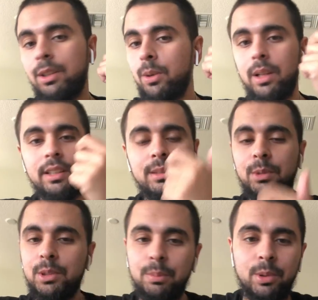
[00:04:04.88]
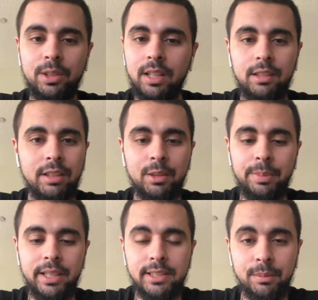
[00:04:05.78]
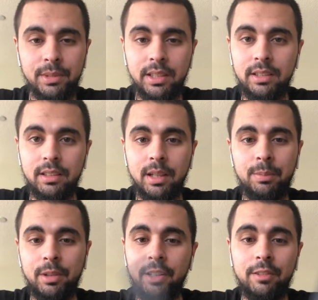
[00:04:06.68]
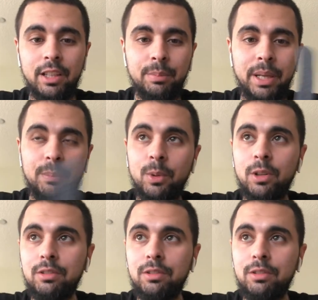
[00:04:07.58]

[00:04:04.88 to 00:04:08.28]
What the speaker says: quality is most important. I'd rather pay more